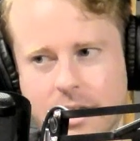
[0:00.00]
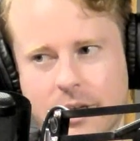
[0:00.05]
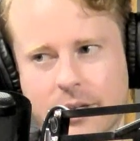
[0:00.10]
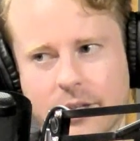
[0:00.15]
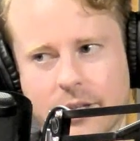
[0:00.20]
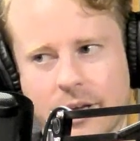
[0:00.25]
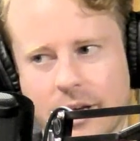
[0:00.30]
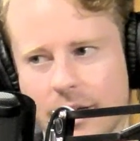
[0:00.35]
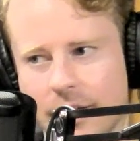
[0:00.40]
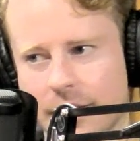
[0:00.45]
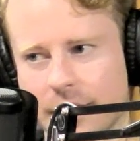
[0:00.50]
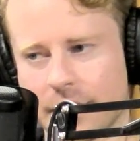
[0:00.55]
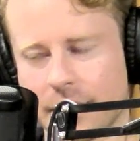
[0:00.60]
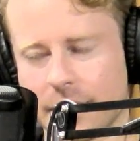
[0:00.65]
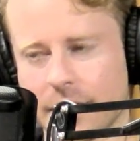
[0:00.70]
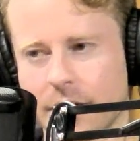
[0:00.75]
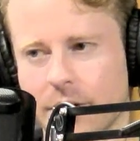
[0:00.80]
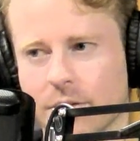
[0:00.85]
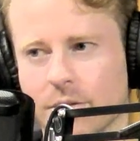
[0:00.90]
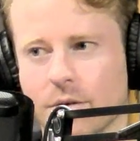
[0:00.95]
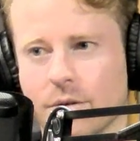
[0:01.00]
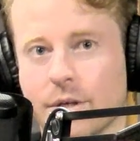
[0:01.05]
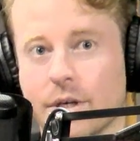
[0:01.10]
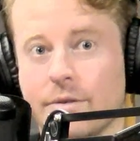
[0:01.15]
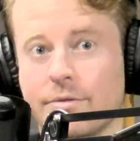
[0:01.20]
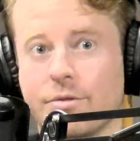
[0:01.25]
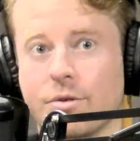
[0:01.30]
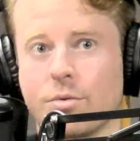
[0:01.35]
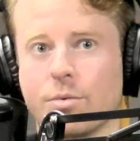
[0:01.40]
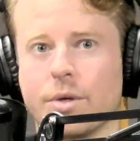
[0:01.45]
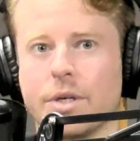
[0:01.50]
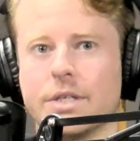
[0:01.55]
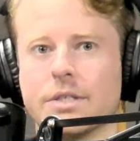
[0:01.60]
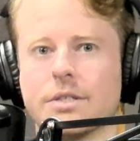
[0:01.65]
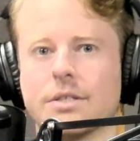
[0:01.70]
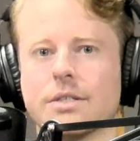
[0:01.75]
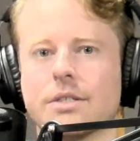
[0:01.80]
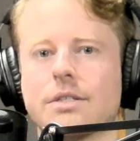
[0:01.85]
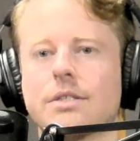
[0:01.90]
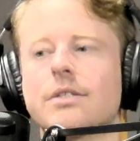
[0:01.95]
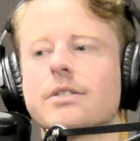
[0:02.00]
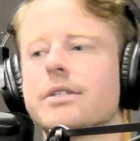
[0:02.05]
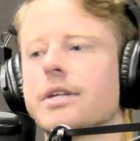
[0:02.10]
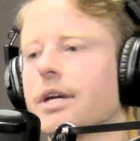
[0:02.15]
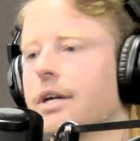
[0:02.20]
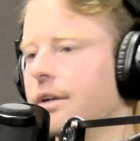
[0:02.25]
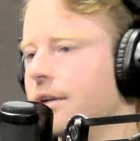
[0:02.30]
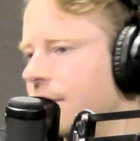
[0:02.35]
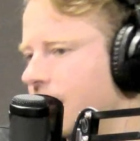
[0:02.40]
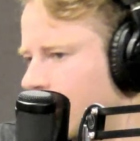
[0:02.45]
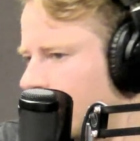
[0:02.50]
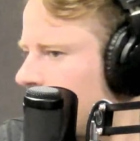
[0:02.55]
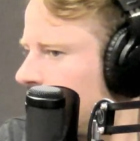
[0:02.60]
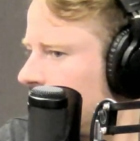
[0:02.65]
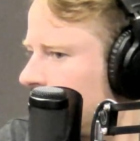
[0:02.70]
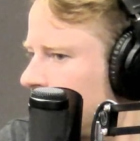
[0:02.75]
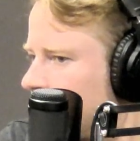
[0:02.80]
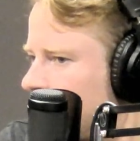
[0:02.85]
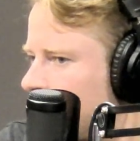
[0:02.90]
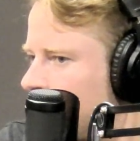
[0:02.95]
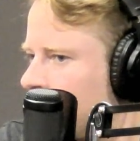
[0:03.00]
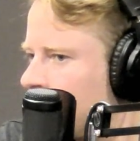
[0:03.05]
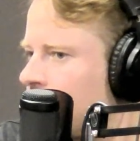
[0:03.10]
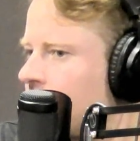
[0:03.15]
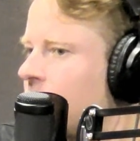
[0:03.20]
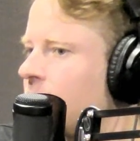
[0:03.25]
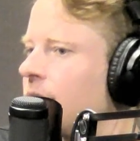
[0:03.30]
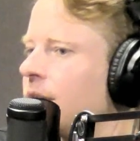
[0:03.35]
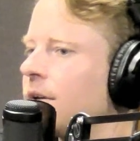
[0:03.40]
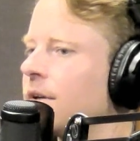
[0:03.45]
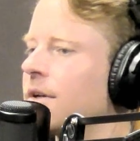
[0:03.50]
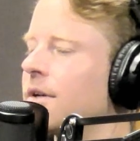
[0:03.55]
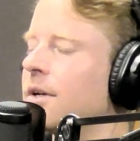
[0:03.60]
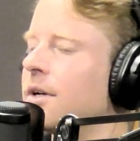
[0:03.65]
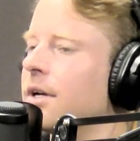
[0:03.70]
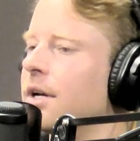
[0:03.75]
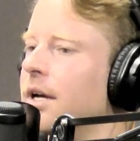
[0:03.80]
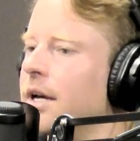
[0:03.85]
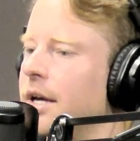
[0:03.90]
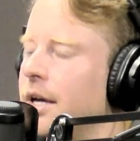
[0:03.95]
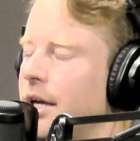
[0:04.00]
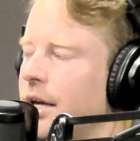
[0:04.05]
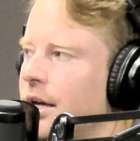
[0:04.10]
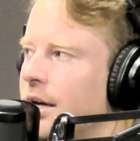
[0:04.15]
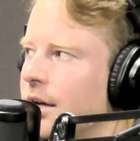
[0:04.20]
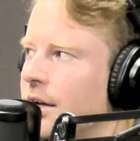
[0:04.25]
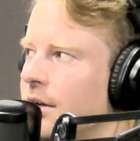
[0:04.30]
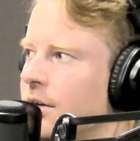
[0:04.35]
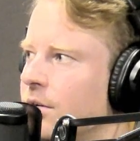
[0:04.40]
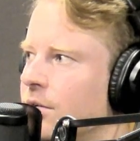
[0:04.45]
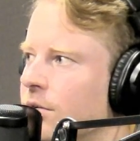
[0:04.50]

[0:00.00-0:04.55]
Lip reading: that, and they're looking for reasons to say no. And